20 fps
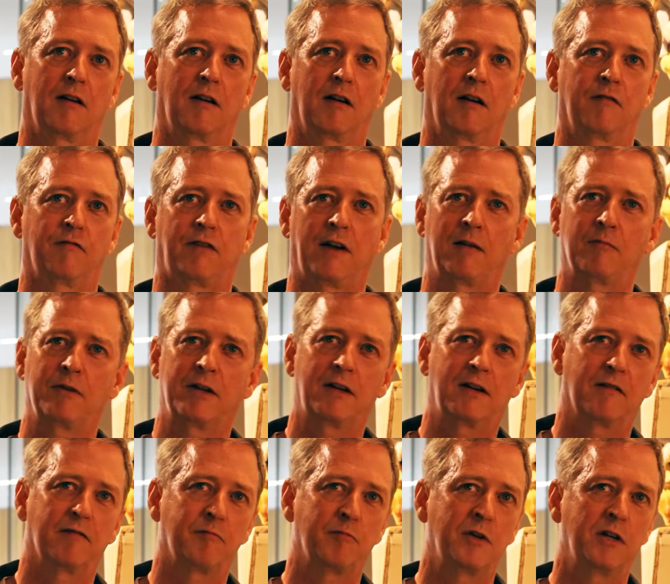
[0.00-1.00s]
and family
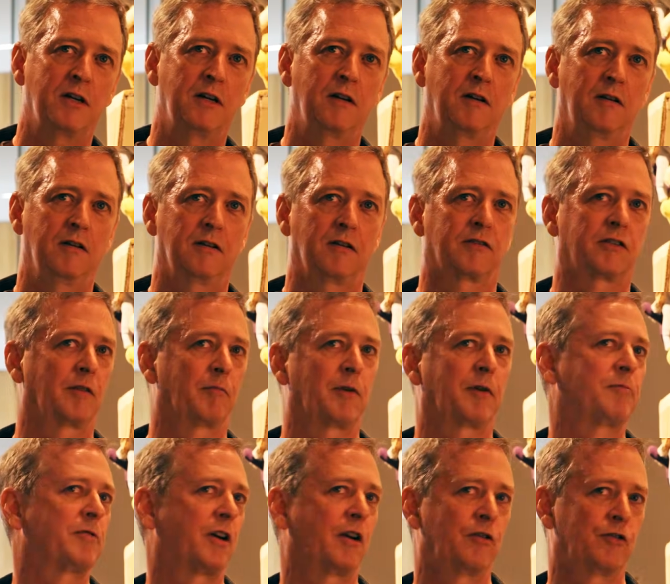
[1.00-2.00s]
give me.
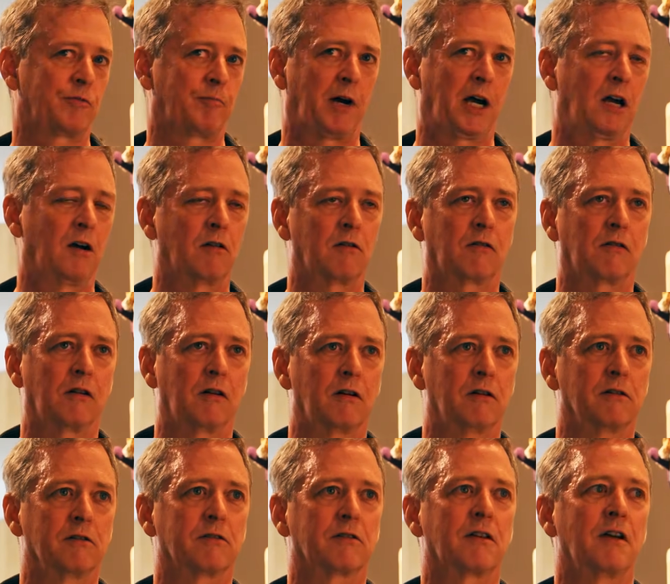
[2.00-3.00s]
Sometimes I use my own
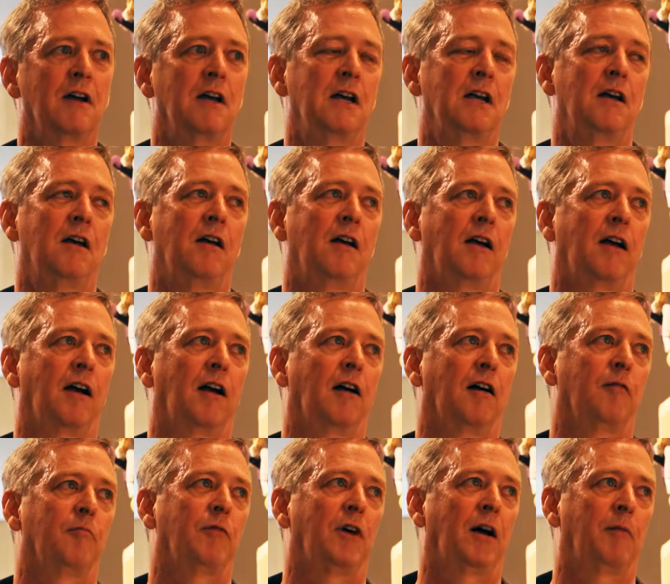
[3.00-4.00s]
clothes.
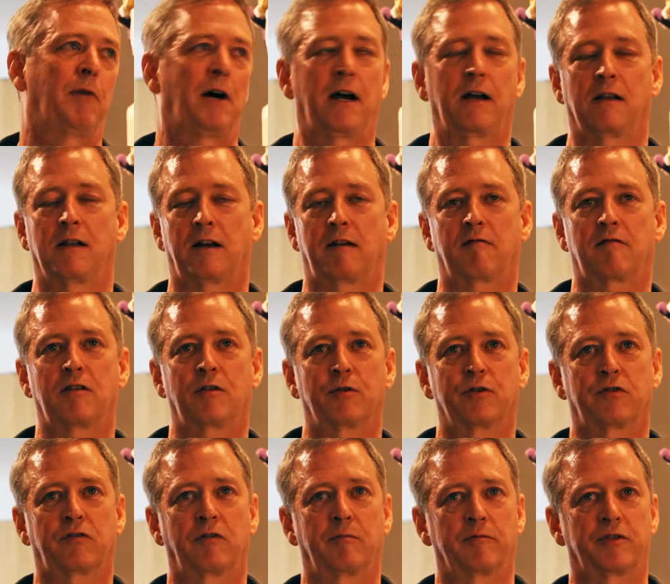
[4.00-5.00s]
I buy a lot of
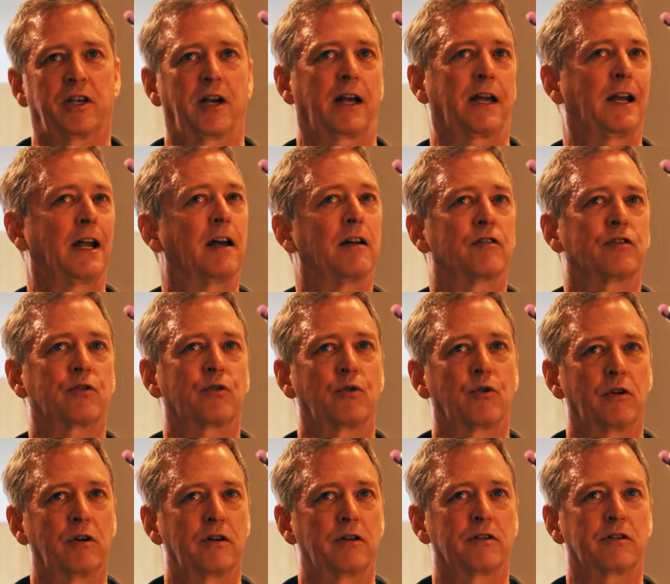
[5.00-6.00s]
clothes from secondhand
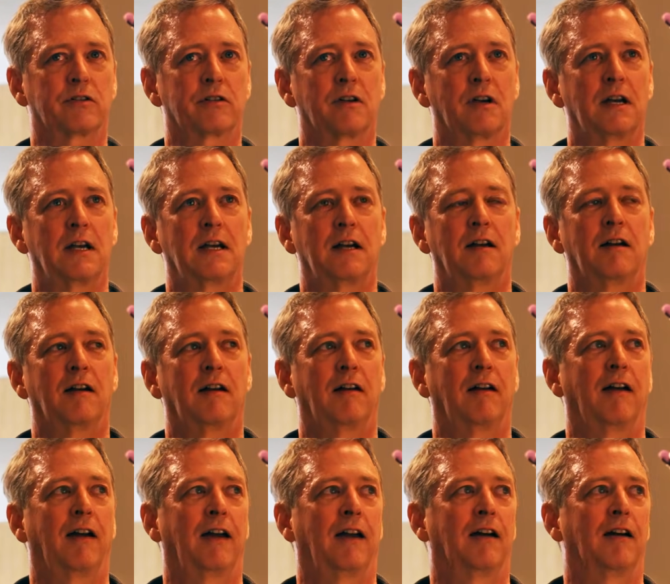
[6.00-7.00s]
stores,
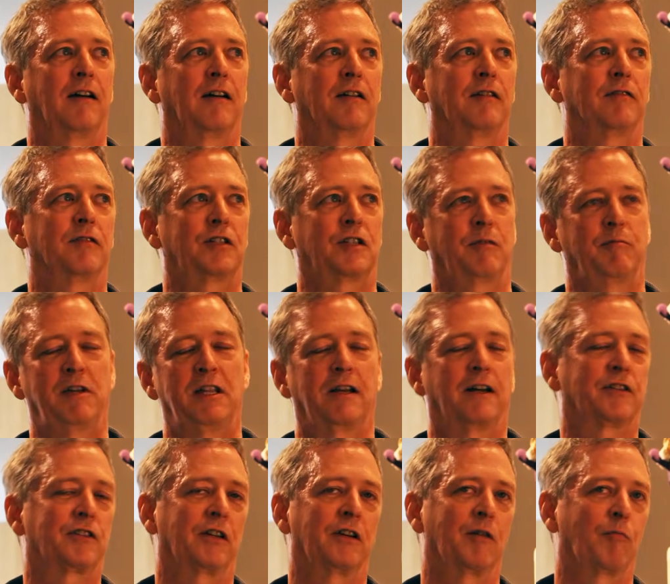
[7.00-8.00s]
and to me,
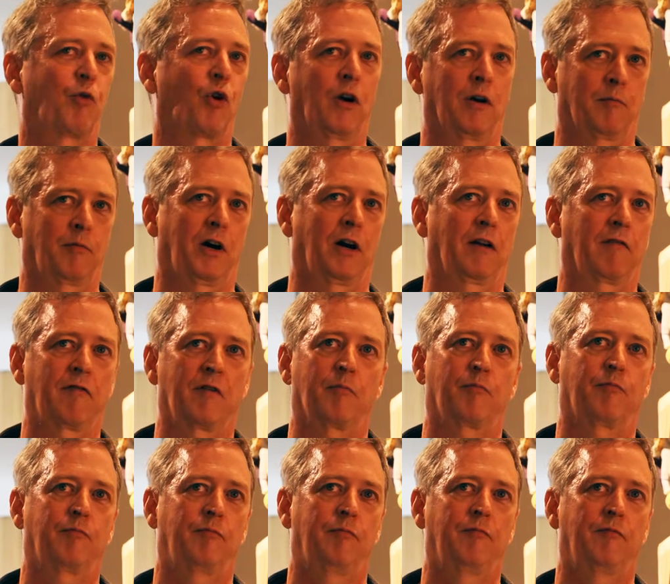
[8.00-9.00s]
that's an important part
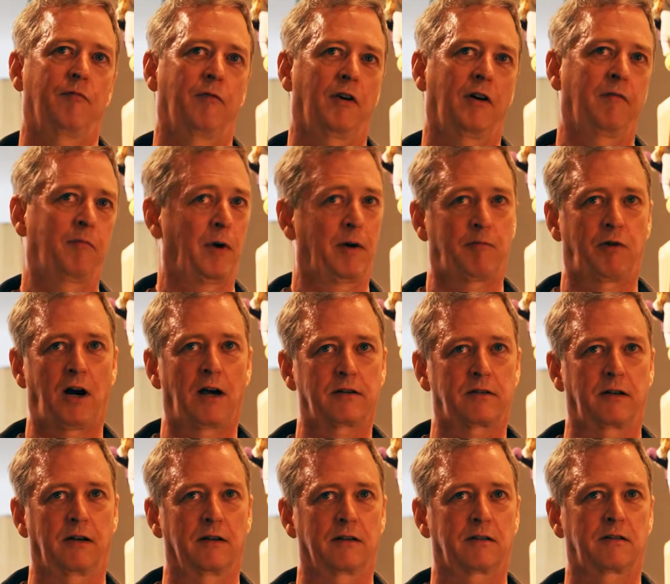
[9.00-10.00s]
of my
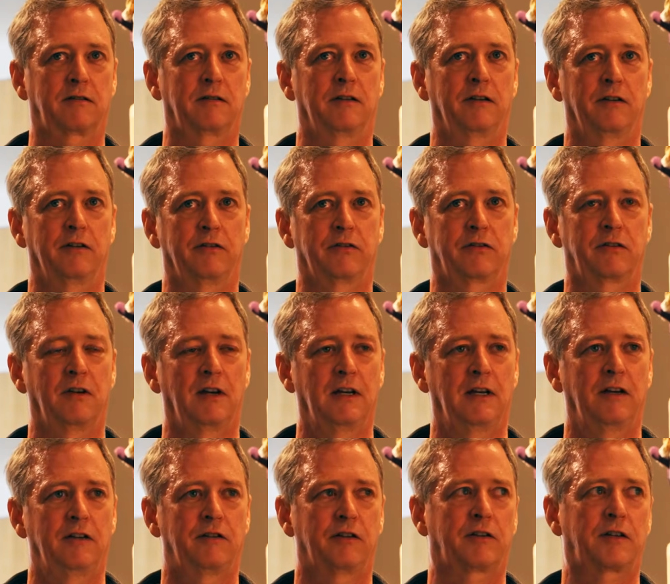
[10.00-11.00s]
process is
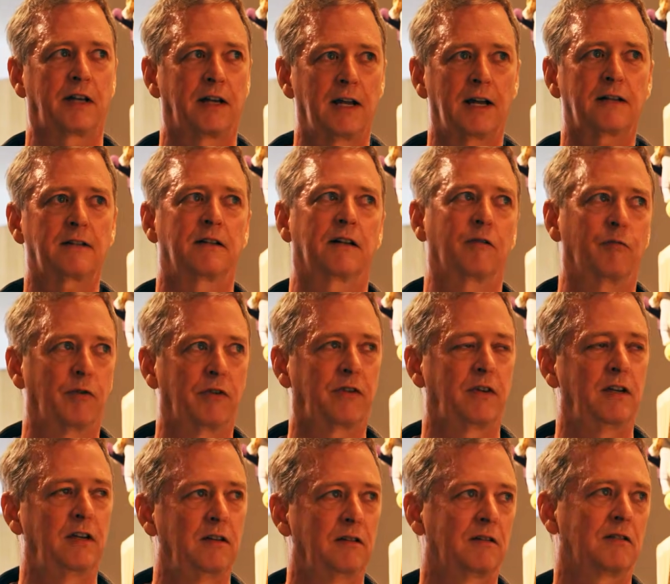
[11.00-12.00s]
connecting with
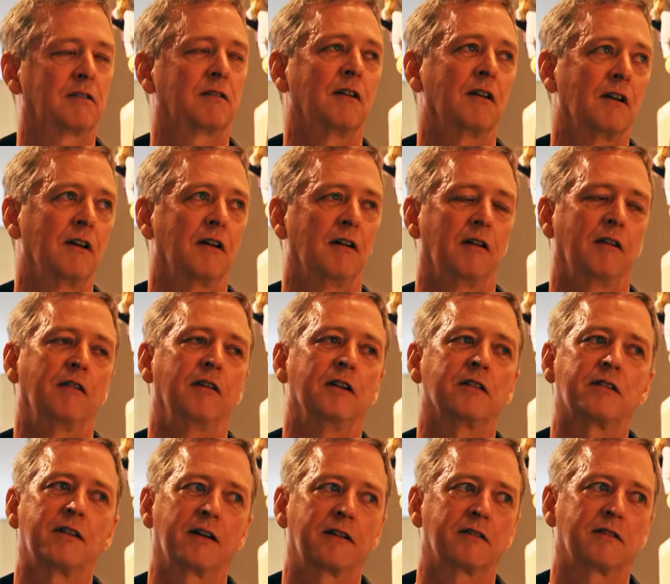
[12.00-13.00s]
these
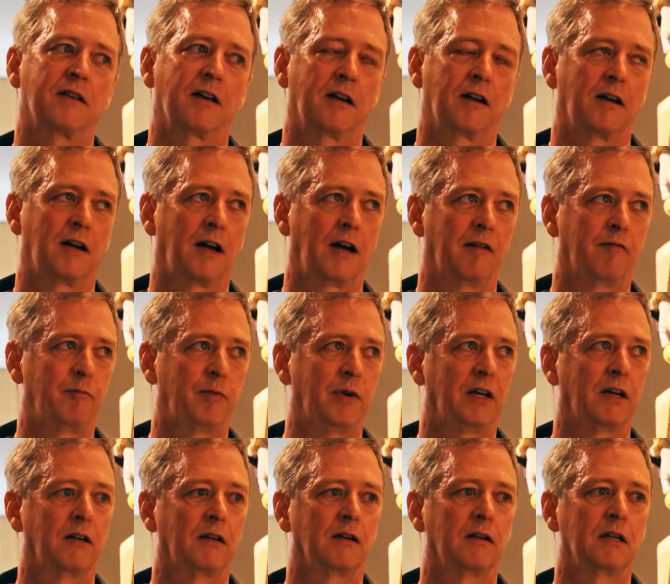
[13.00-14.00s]
things that have
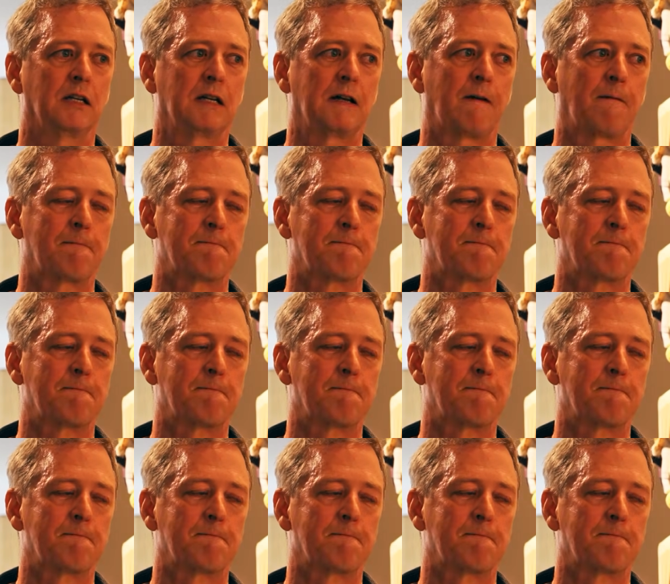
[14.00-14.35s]
been